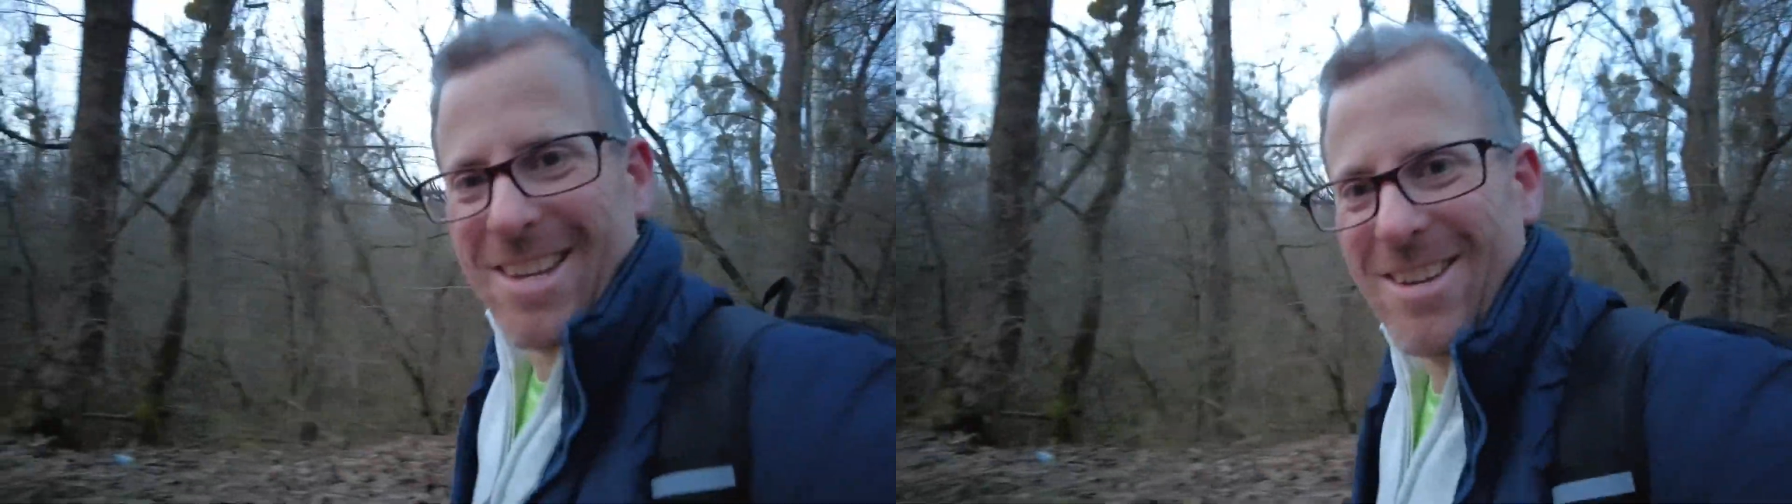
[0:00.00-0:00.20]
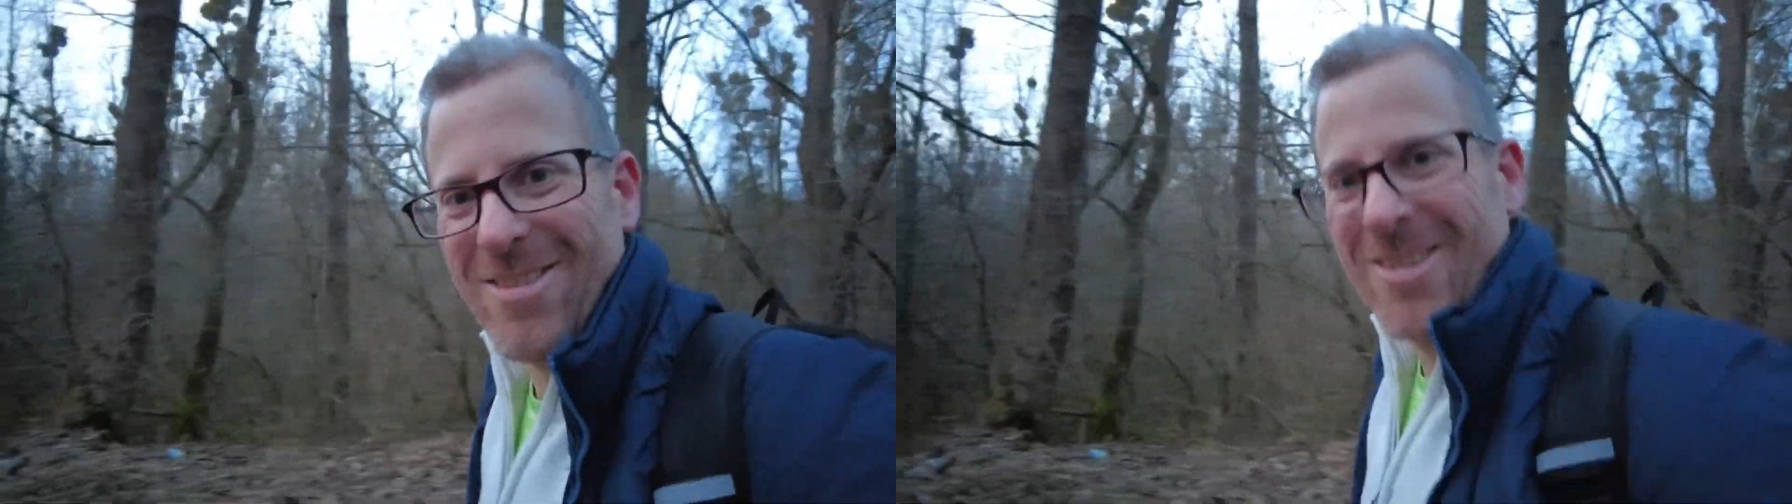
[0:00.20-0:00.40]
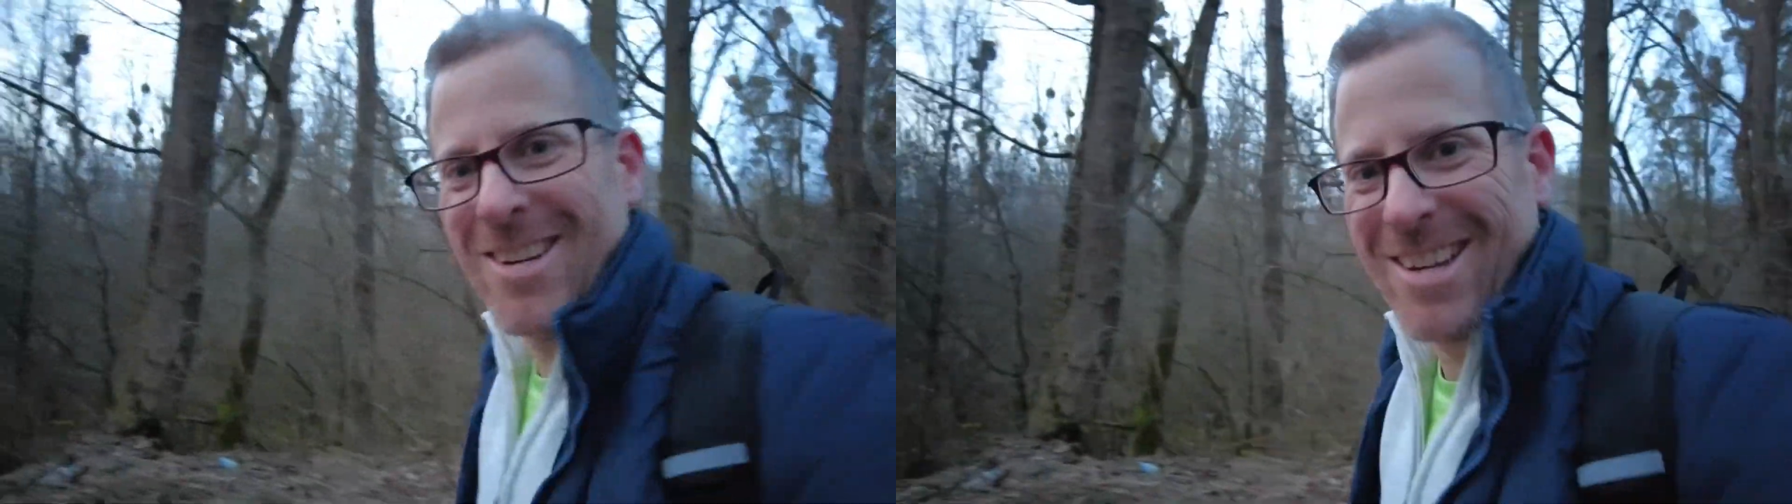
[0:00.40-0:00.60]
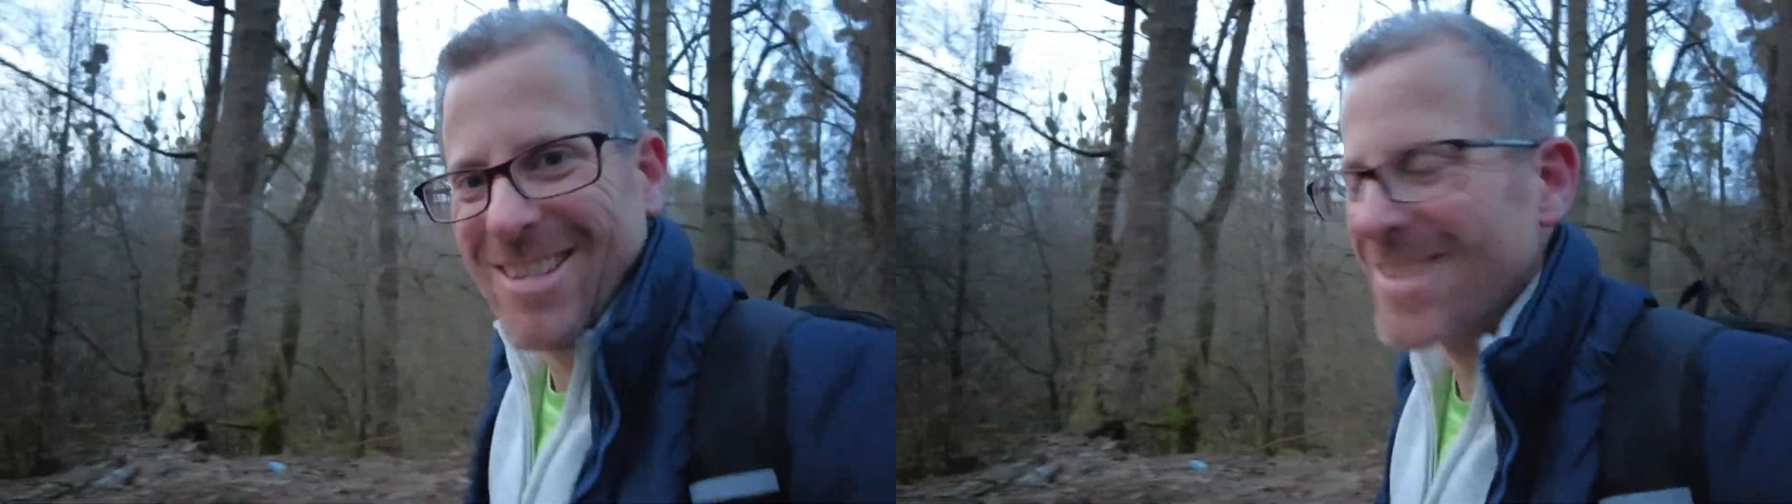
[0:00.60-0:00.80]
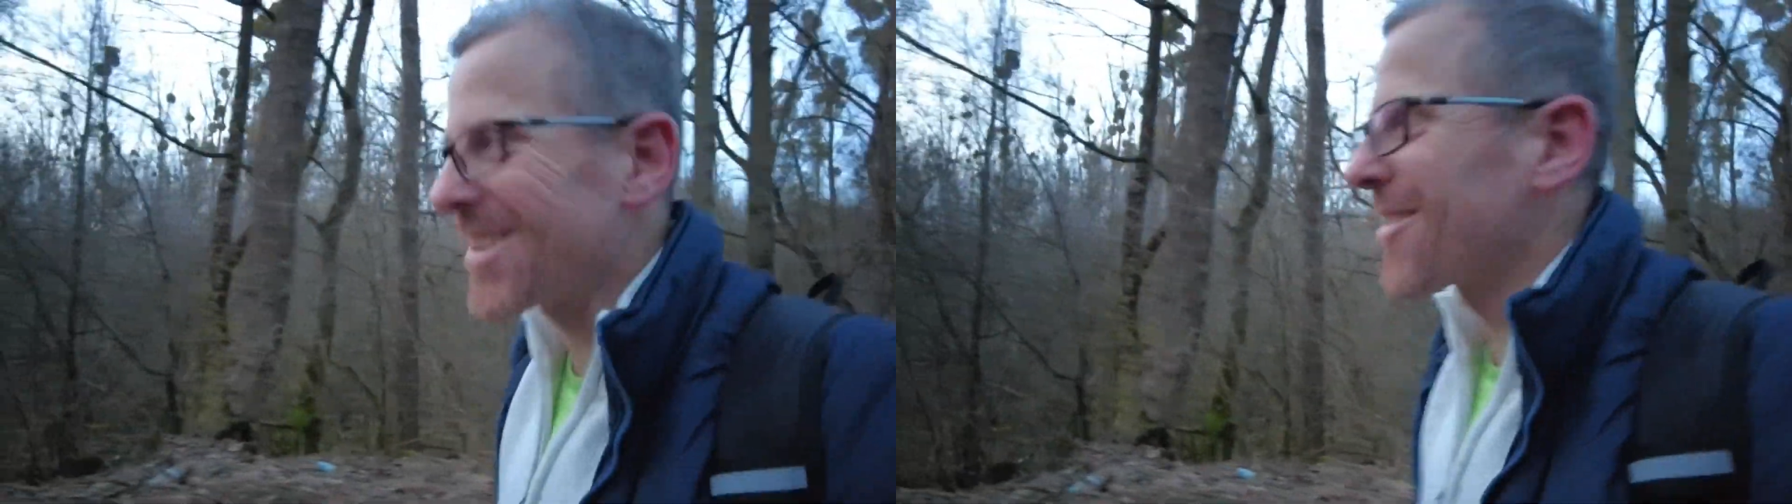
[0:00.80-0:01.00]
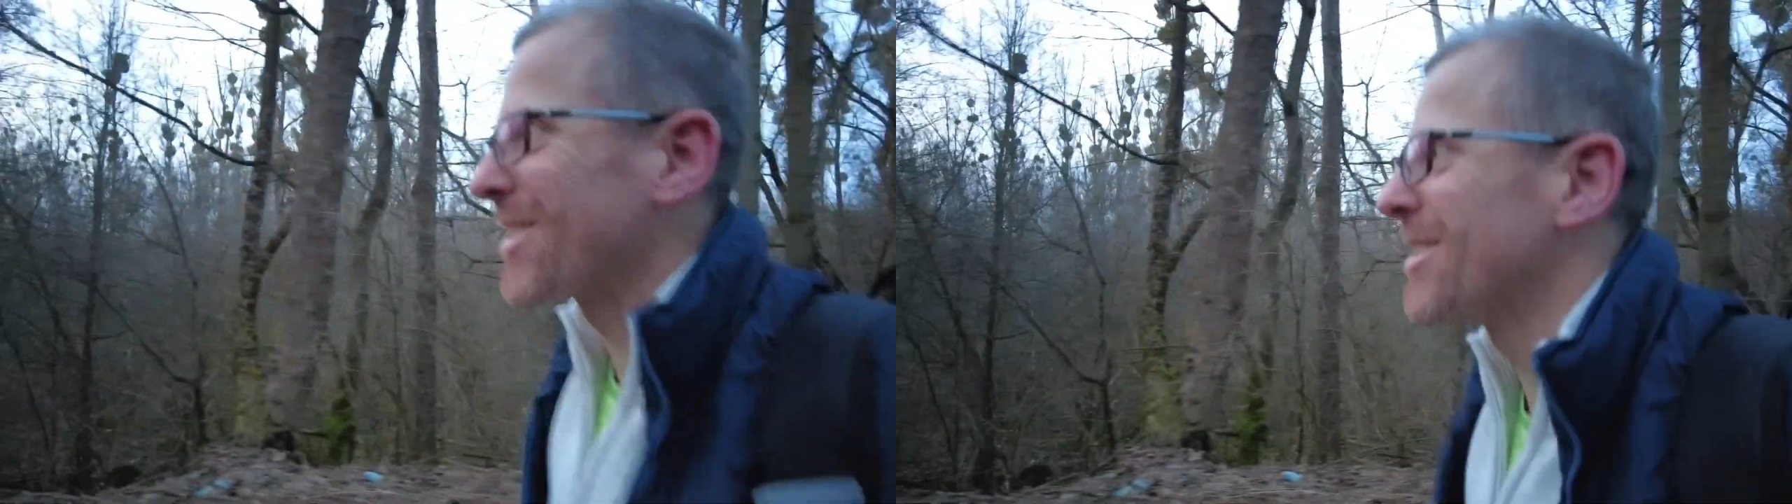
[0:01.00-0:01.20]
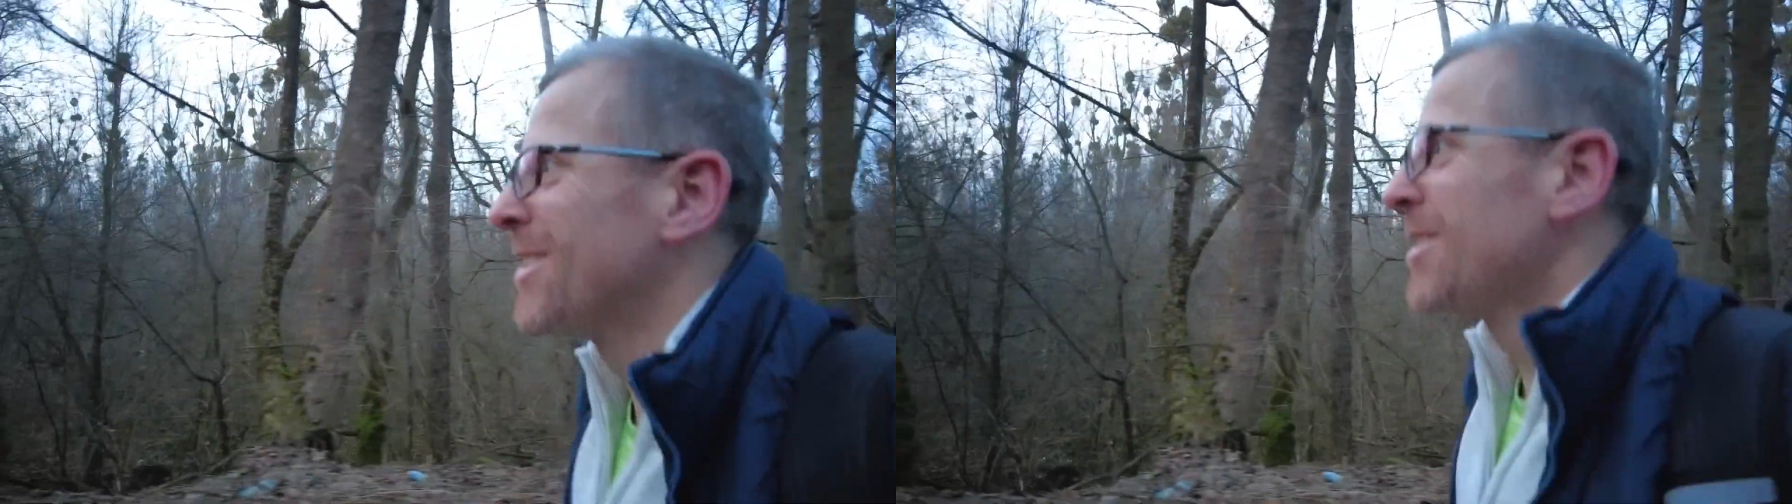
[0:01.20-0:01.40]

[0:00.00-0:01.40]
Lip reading: here in this area.